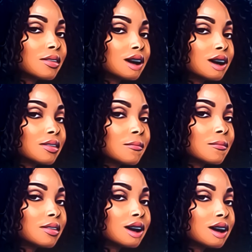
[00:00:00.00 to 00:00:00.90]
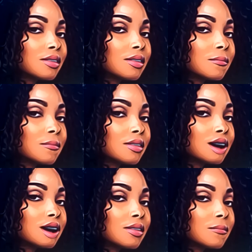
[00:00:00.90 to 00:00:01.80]
Huh. Good luck,
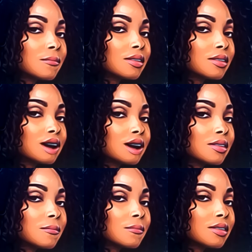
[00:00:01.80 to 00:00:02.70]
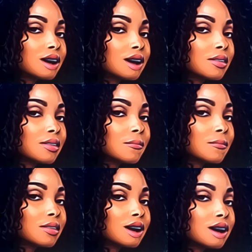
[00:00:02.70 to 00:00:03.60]
girlie. Becca and Austin.